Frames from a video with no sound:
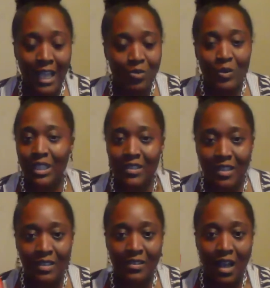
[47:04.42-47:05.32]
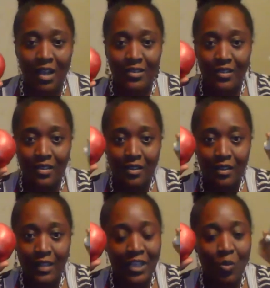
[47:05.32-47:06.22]
That's what these things does.
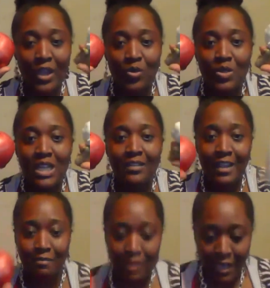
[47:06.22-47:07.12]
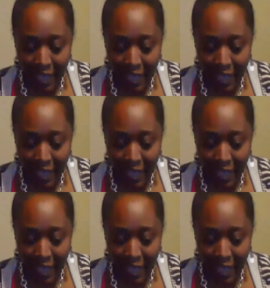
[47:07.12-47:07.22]
That's why you need them